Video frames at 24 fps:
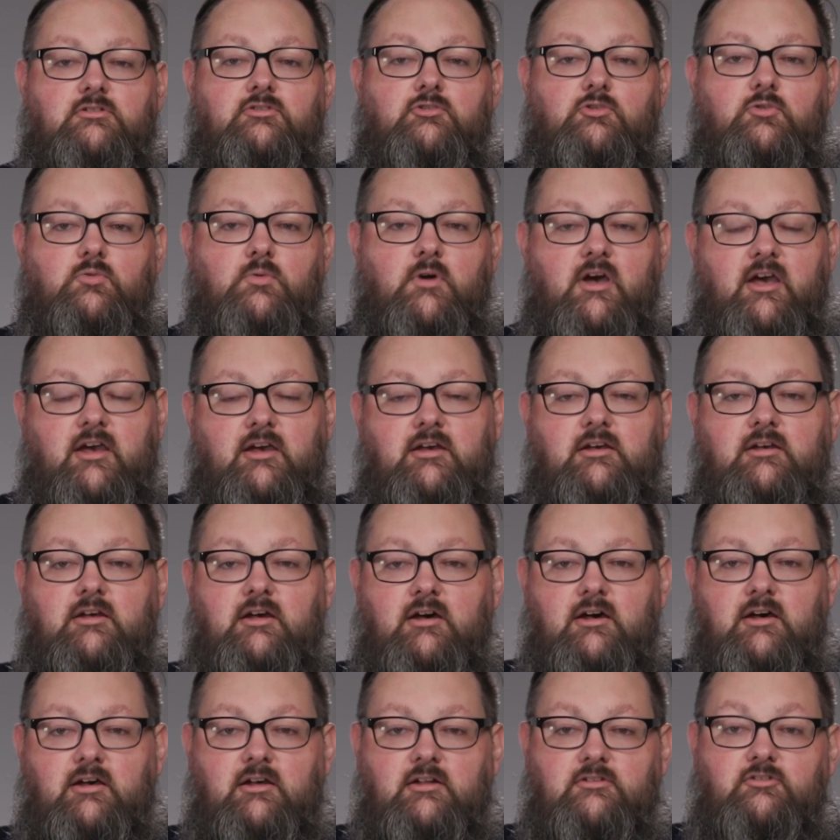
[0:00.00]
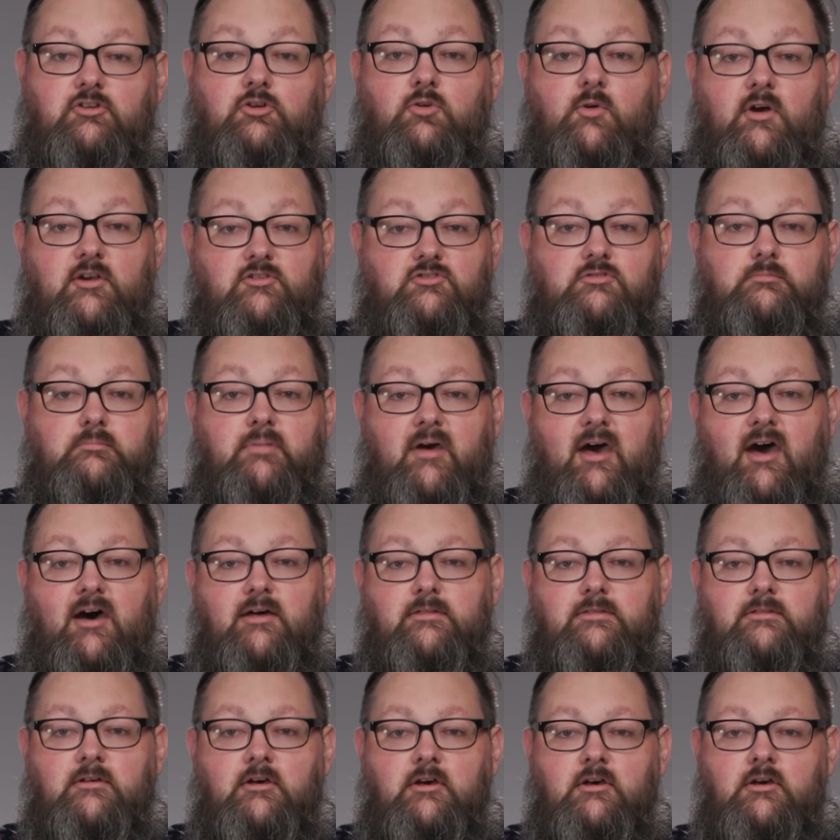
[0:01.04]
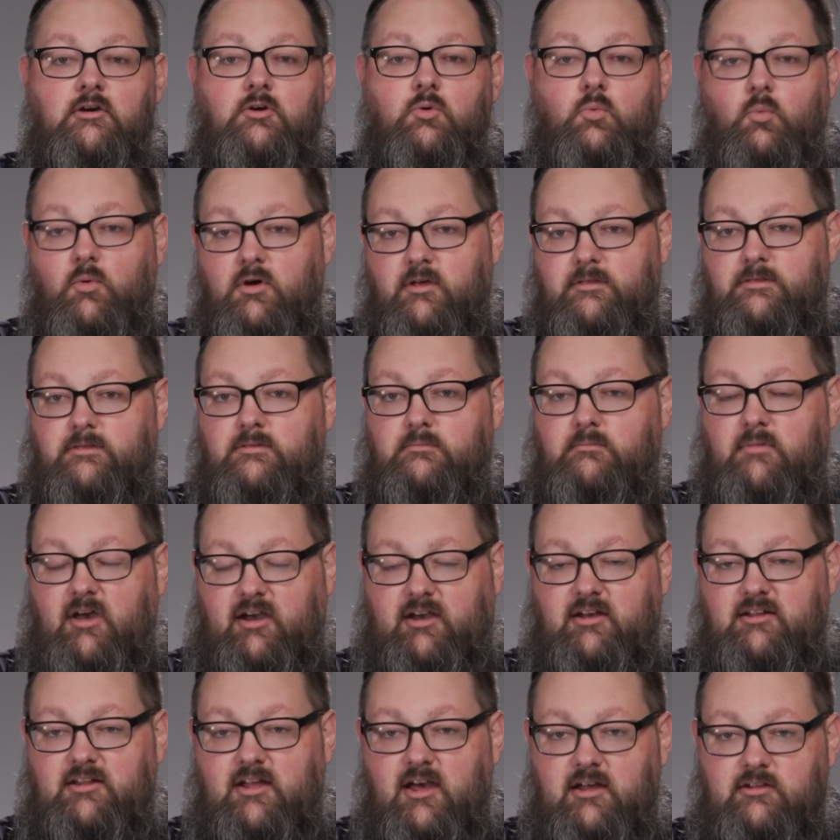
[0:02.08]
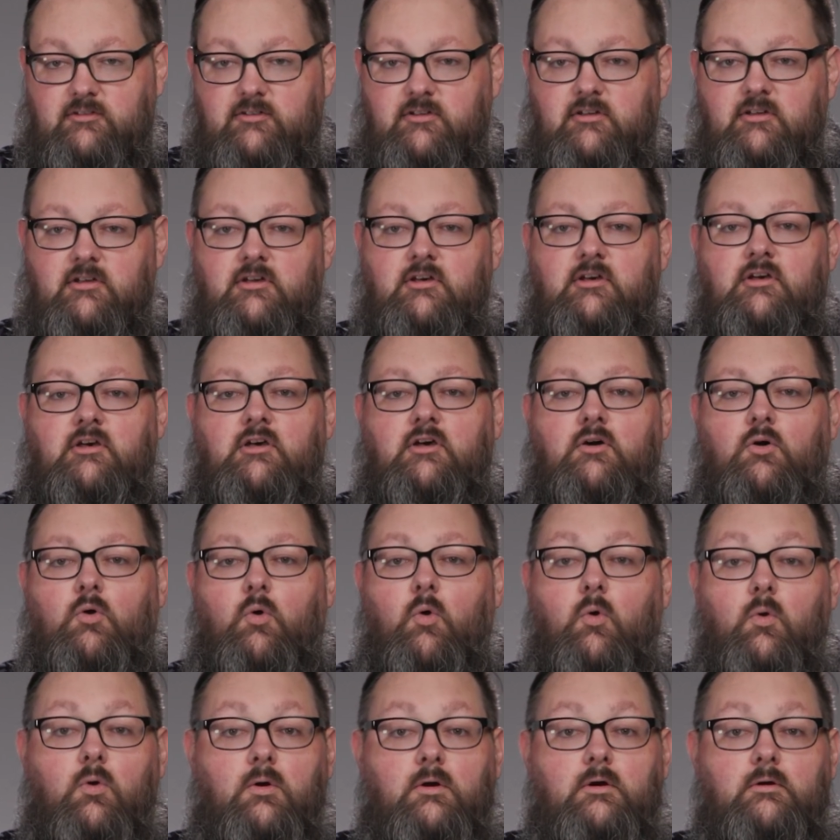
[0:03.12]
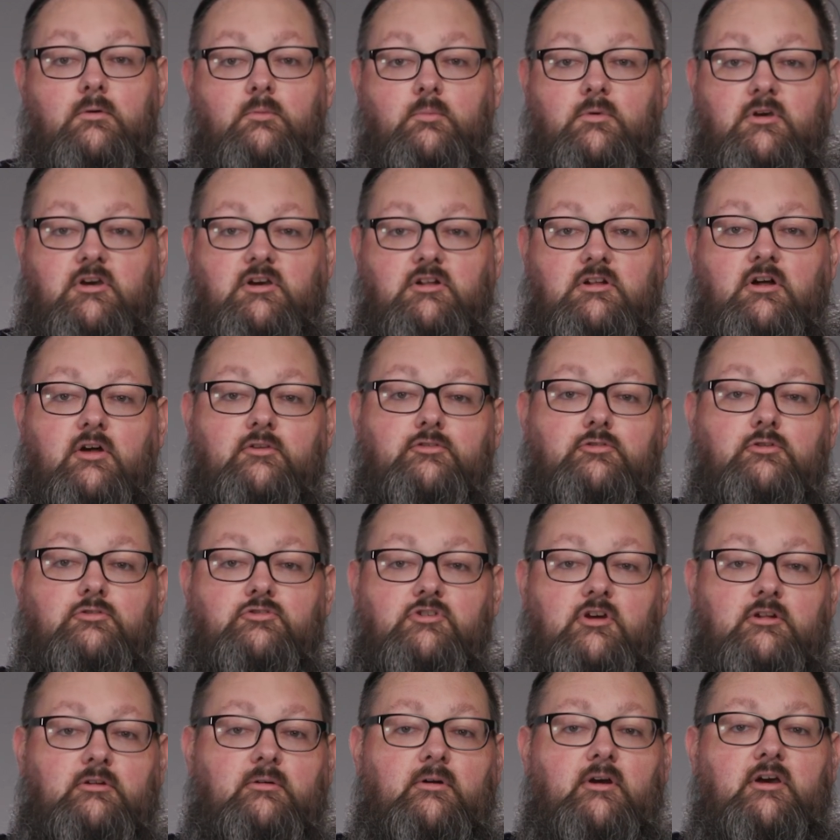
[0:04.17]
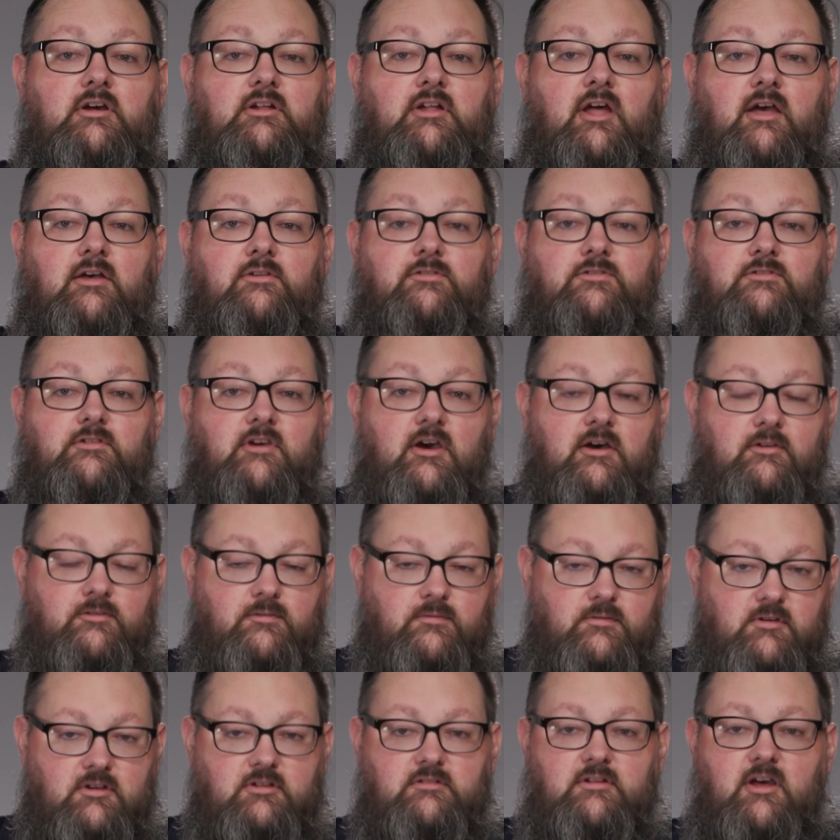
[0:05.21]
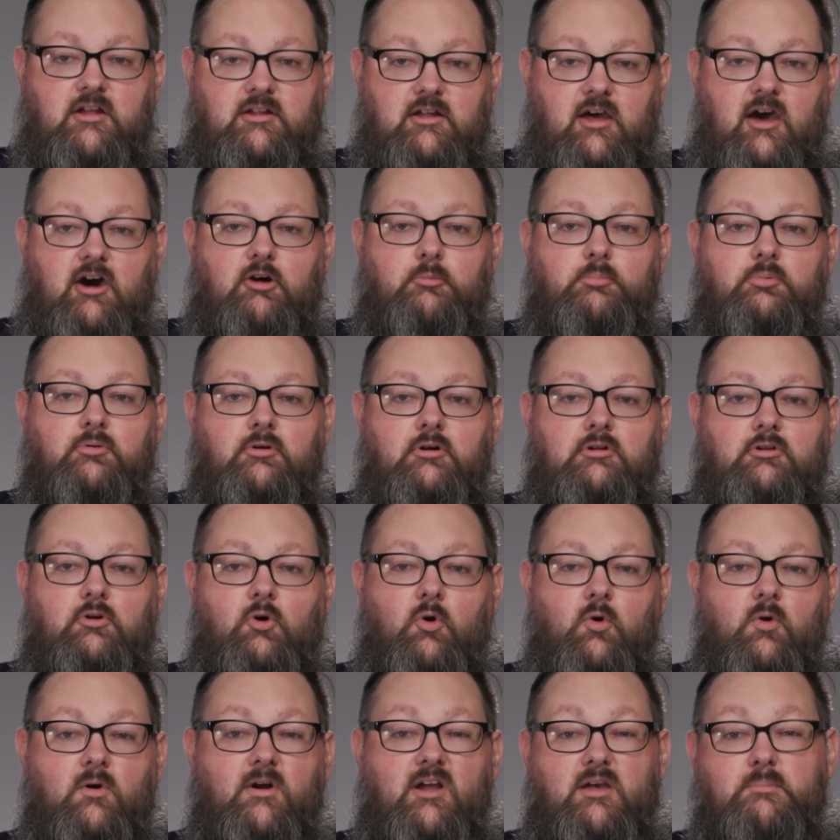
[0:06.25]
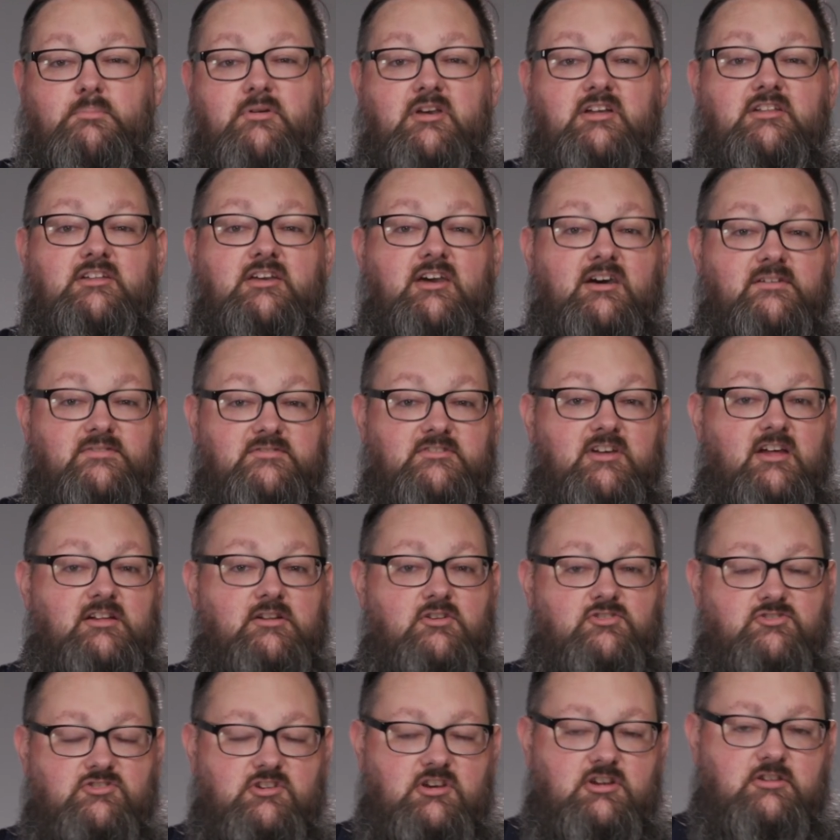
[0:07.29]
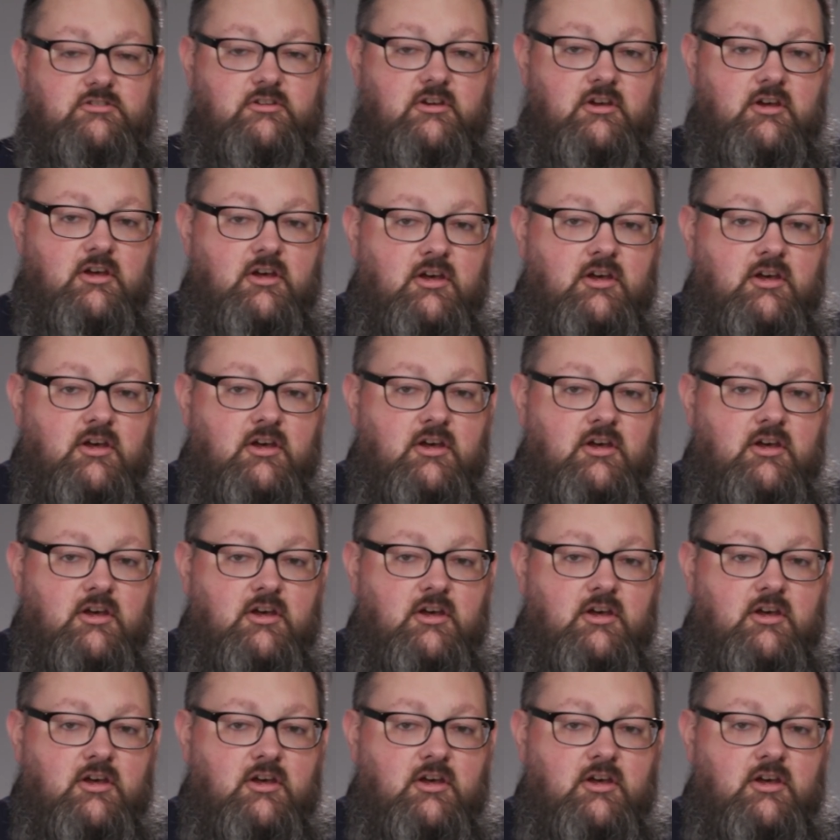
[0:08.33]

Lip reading: through a integration path with MetConnect. Or we can also generate a CSV data output or a PDF data sheet.